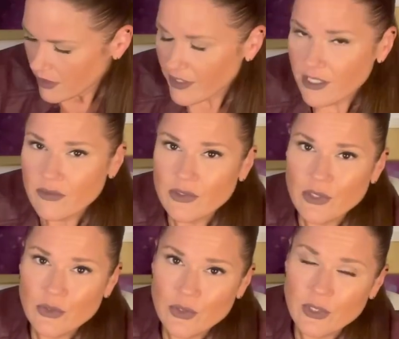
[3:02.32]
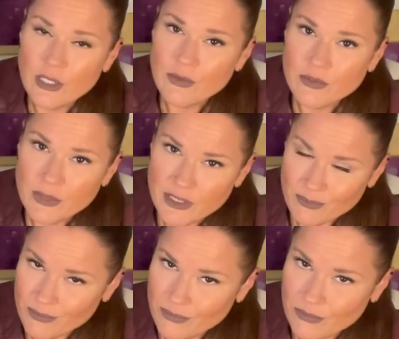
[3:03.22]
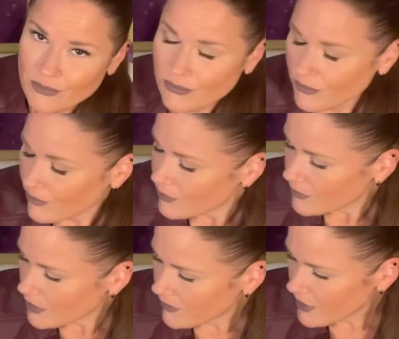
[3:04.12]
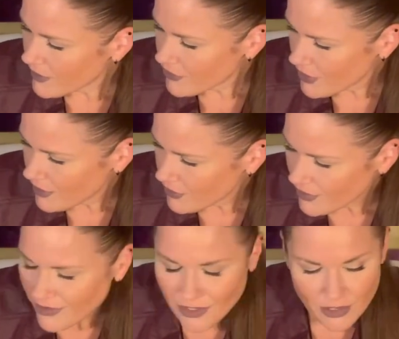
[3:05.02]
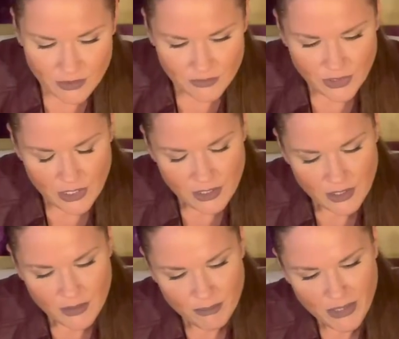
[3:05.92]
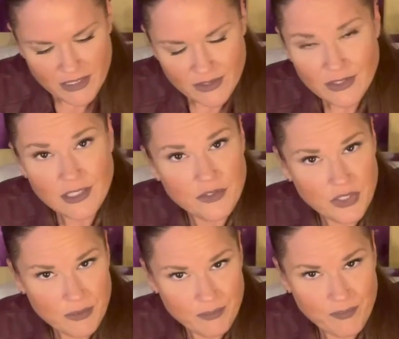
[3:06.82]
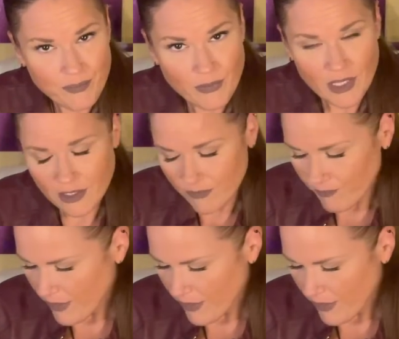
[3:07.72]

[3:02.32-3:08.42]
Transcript: Care for those who care for me. The fair exchange of balanced energy, okay?